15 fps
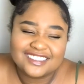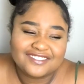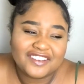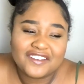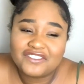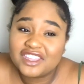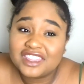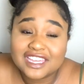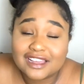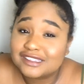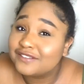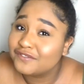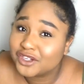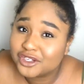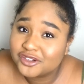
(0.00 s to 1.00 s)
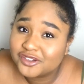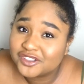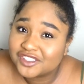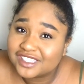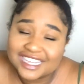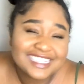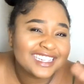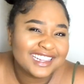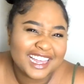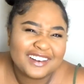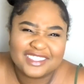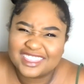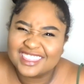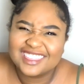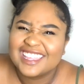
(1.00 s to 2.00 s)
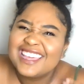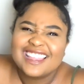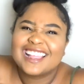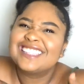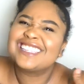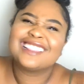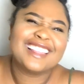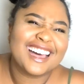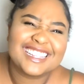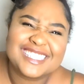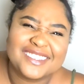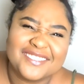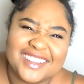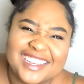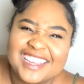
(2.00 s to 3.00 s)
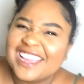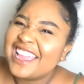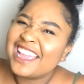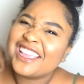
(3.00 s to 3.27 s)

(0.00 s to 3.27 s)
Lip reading: 50,000 views. That's a lot to me.